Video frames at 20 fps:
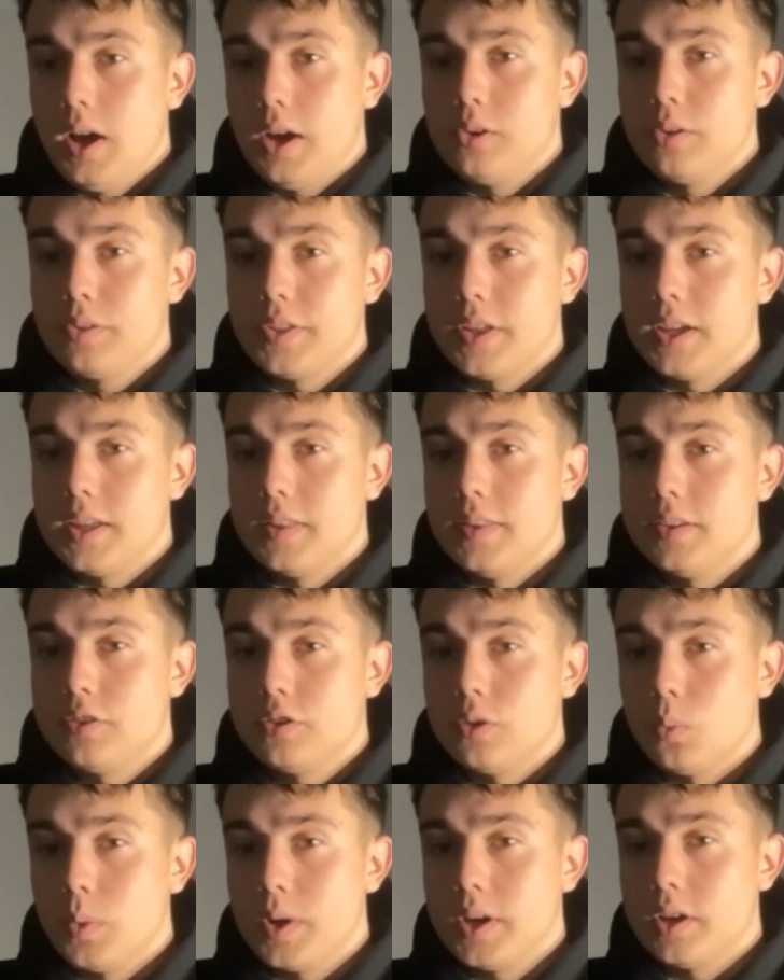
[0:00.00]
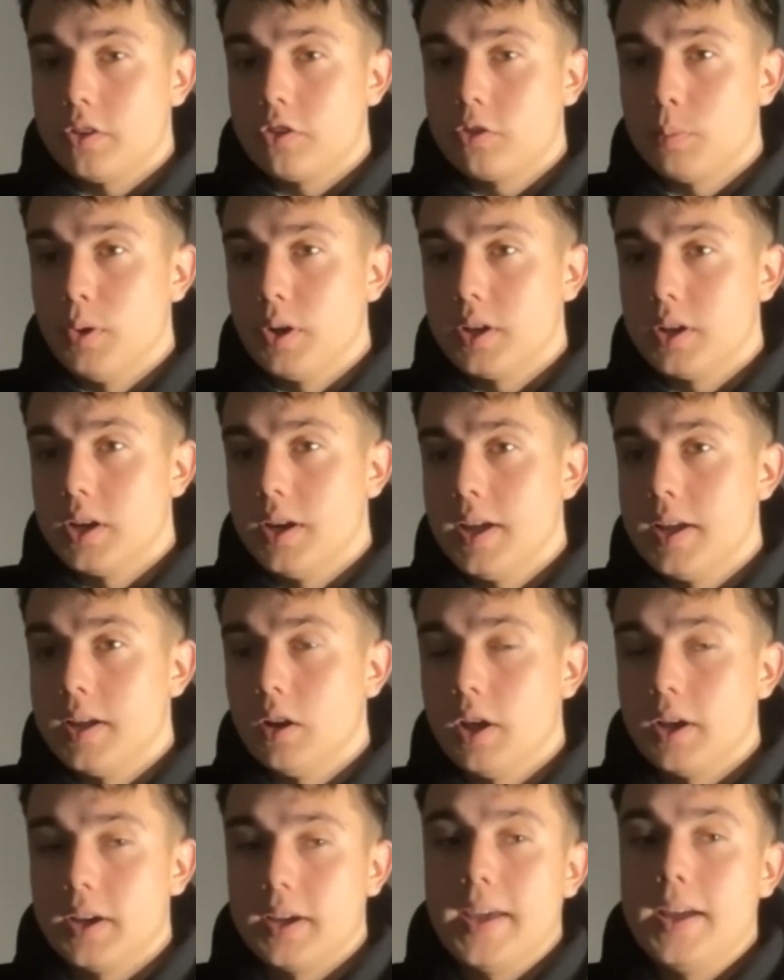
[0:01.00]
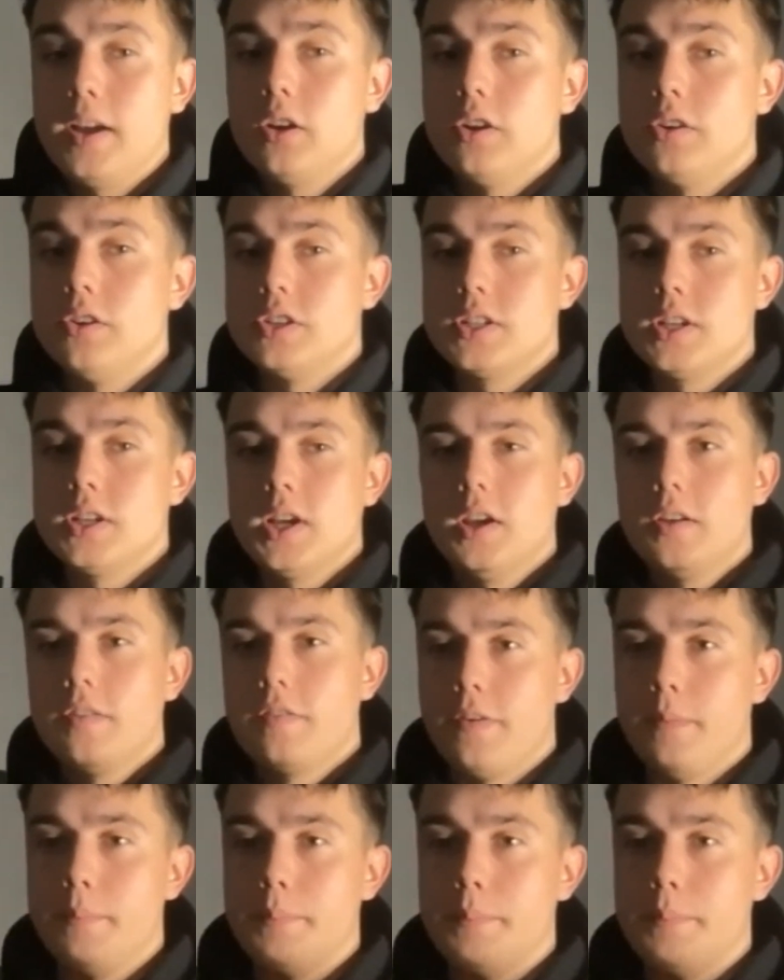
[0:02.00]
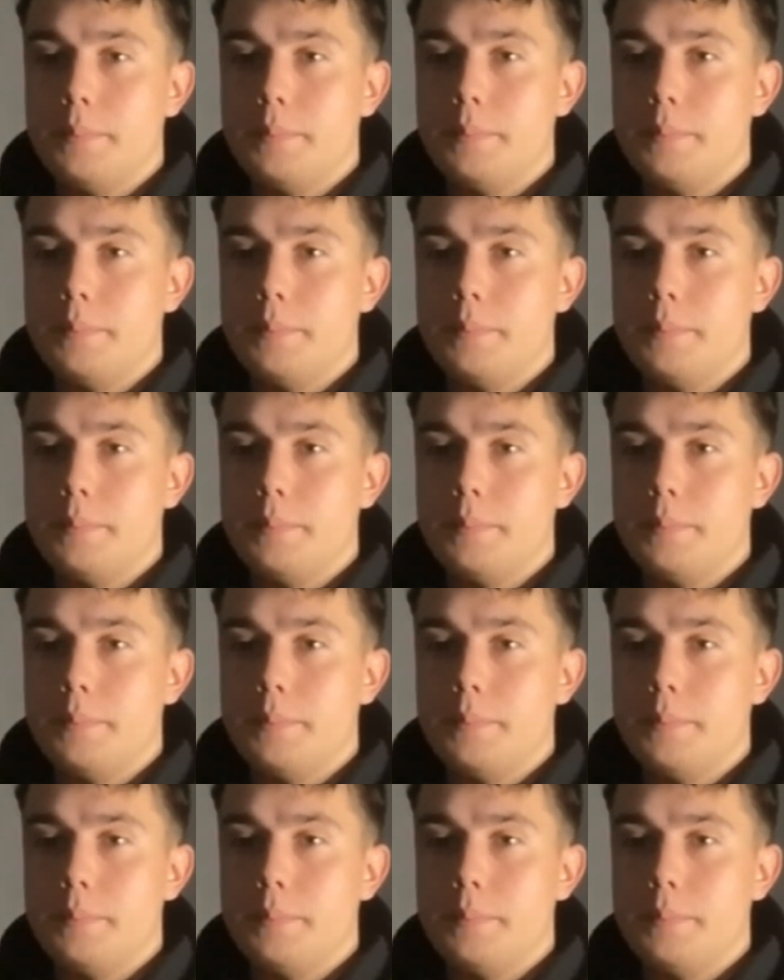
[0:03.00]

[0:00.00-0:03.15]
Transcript: And you're thinking, this is a winger smoking an eight. Like, England, for